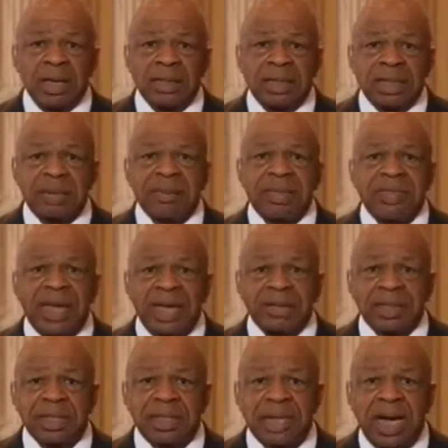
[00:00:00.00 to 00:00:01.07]

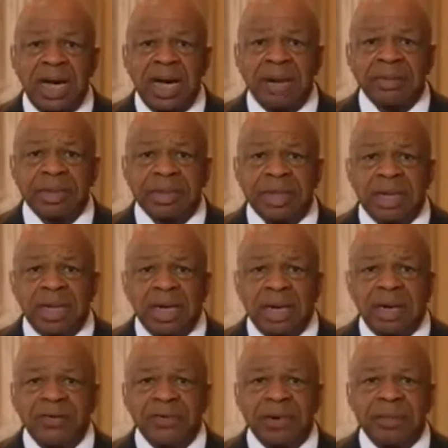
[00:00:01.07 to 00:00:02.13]
70,000 jobs
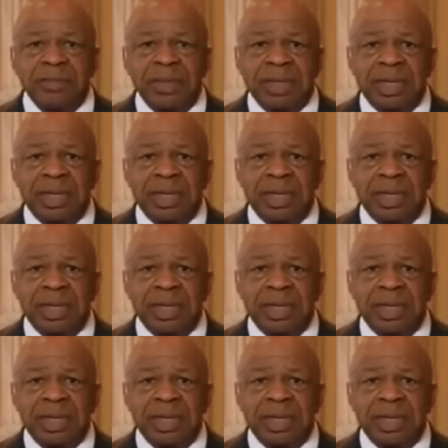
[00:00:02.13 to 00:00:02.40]
from